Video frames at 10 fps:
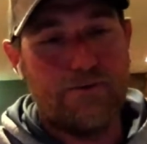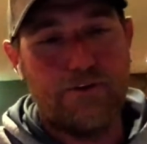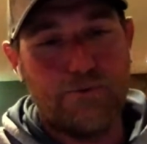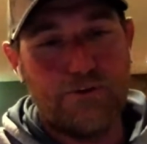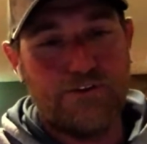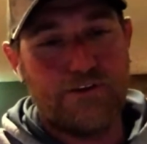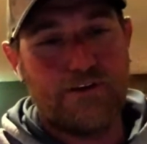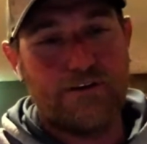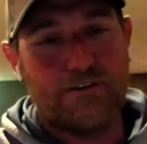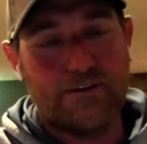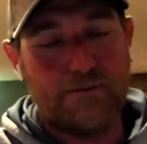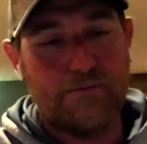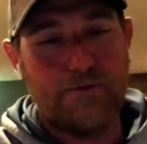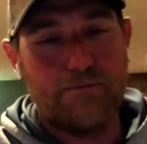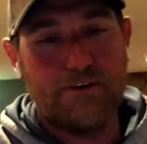we took it
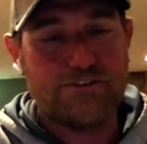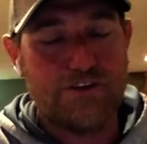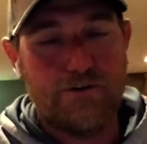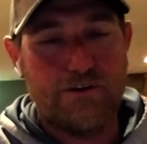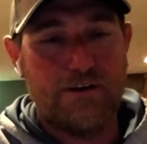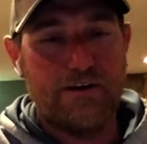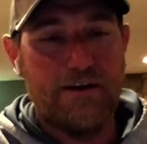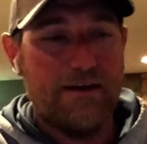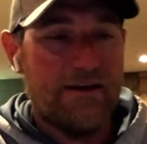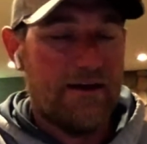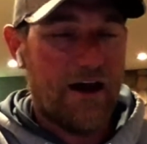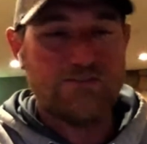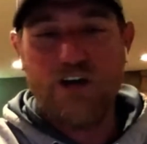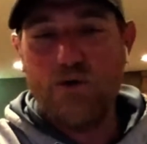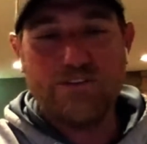in Minnesota, and I was
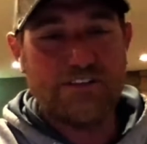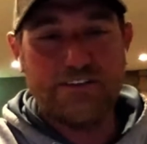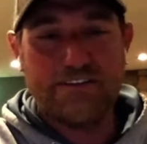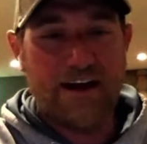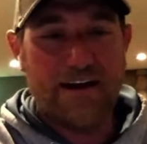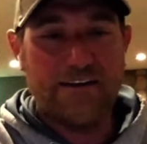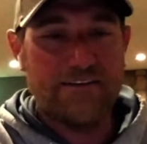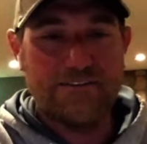always into tying,